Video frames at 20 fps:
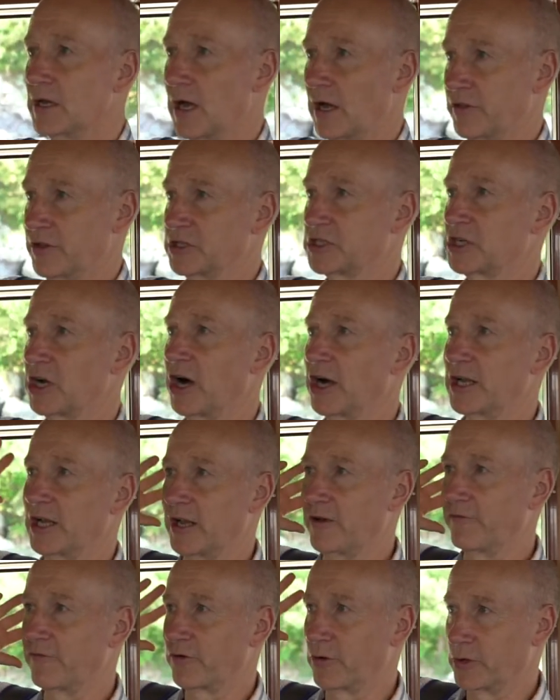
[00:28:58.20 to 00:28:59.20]
and the
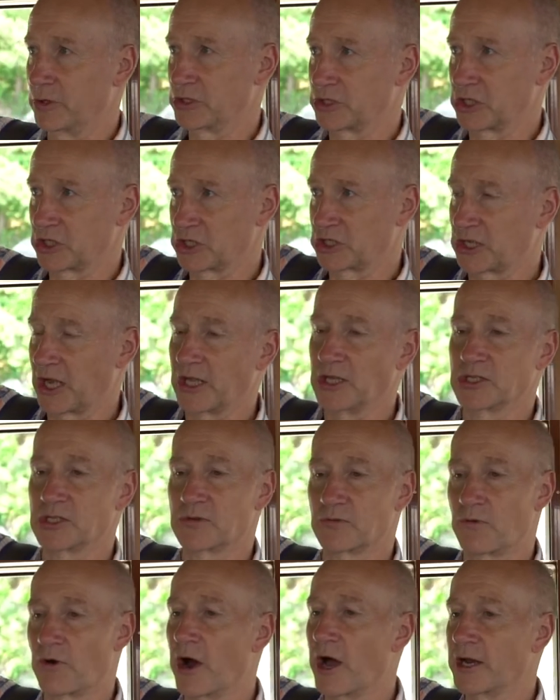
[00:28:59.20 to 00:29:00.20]
tidal influence
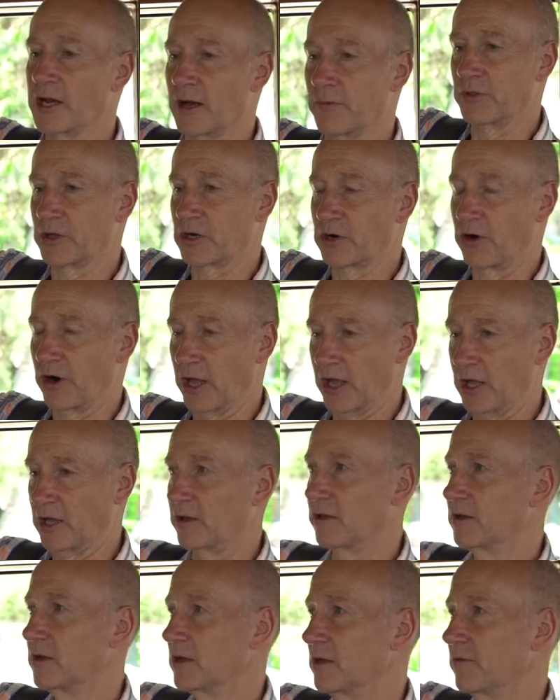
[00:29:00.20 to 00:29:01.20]
extends right the creek
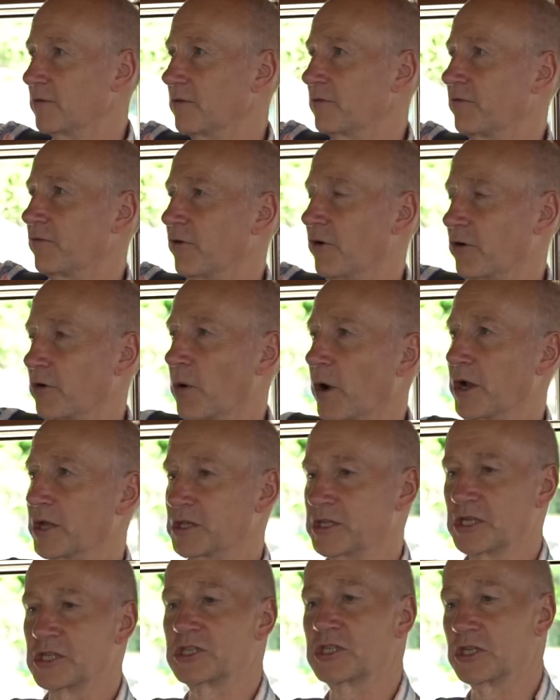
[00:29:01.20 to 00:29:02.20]
for quite a
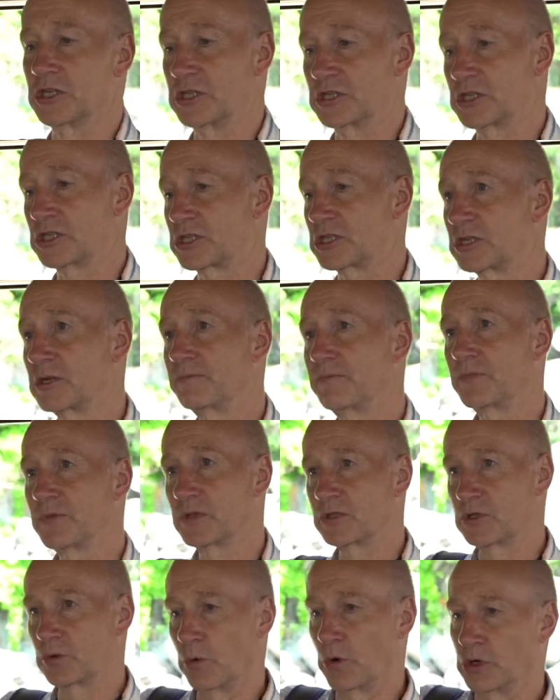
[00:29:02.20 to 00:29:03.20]
distance
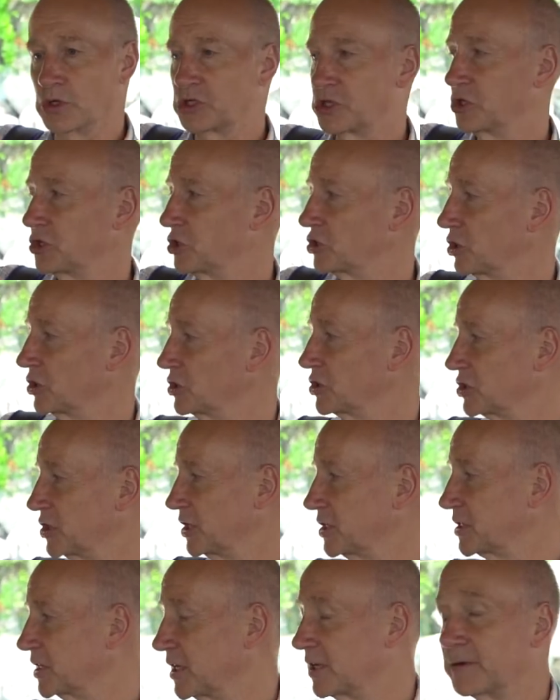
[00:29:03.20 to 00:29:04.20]
towards Suncheon
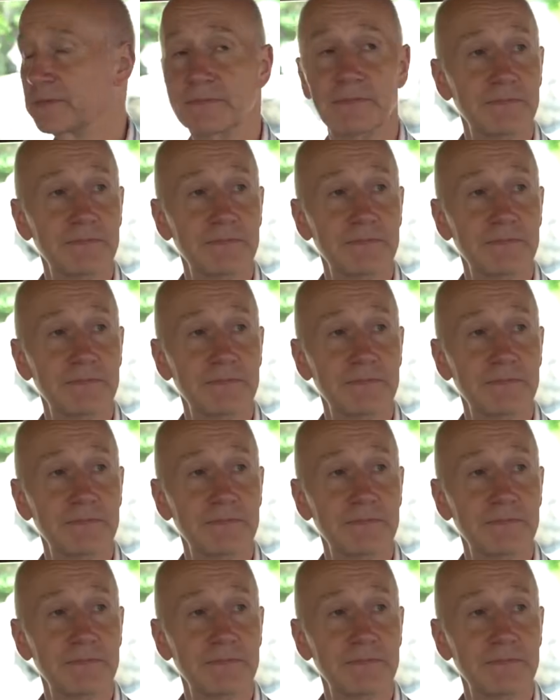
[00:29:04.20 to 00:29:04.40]
City.